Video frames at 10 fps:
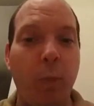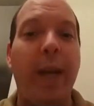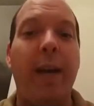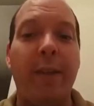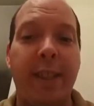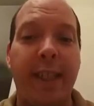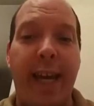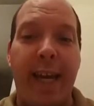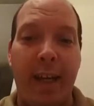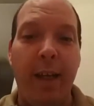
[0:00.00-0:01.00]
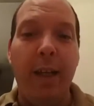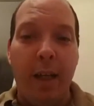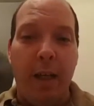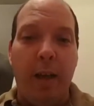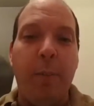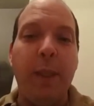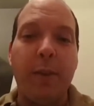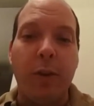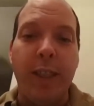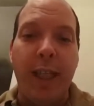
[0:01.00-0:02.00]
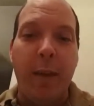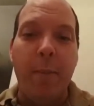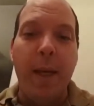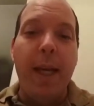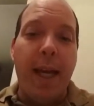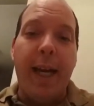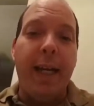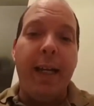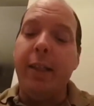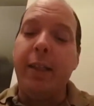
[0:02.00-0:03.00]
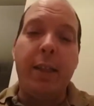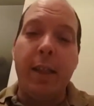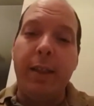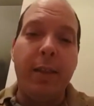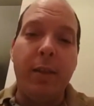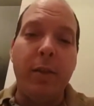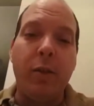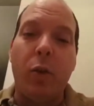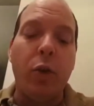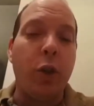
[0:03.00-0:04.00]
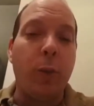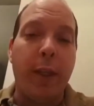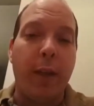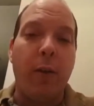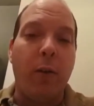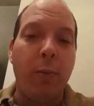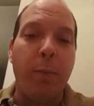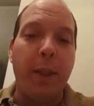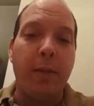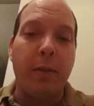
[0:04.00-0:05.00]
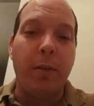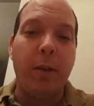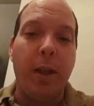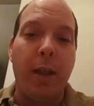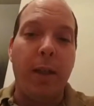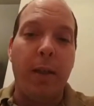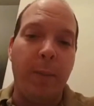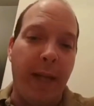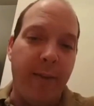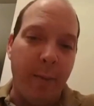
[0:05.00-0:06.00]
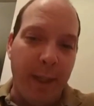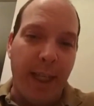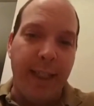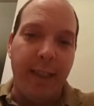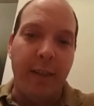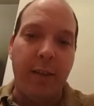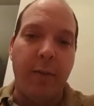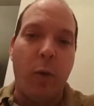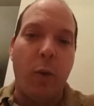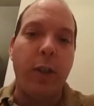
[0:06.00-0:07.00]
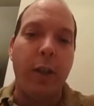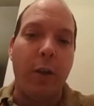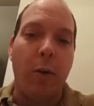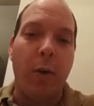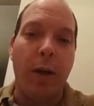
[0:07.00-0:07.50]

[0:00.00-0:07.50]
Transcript: We have a tag pistol team, and it's soldiers with their own pistols. They have to be licensed, of course. They have